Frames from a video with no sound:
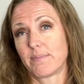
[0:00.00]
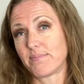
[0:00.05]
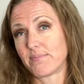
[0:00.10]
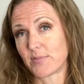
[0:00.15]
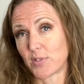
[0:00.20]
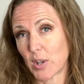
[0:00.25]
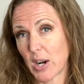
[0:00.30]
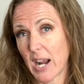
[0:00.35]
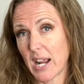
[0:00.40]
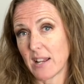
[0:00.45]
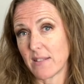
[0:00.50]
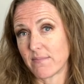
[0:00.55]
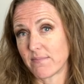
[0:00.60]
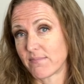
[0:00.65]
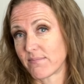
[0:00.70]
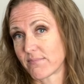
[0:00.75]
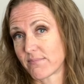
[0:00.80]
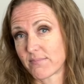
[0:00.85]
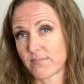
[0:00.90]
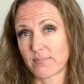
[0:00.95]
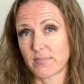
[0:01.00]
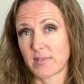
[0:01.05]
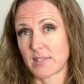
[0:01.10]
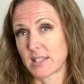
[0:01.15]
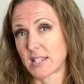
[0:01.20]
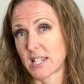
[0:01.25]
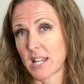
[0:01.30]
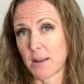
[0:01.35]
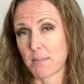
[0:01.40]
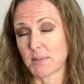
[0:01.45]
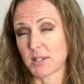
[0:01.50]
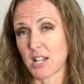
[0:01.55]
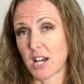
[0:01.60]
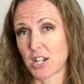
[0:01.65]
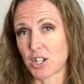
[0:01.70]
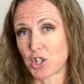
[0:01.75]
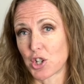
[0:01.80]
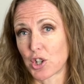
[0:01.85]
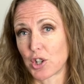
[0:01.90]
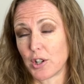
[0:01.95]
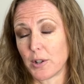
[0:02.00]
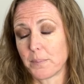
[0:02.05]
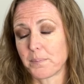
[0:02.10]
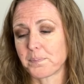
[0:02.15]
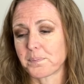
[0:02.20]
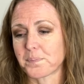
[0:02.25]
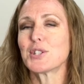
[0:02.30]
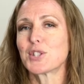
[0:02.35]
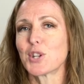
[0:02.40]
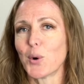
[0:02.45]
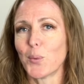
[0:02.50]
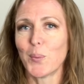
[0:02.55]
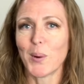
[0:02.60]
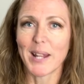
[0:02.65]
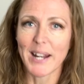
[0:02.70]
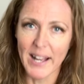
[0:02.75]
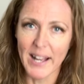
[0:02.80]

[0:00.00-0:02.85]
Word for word: right? Seemed logical. So when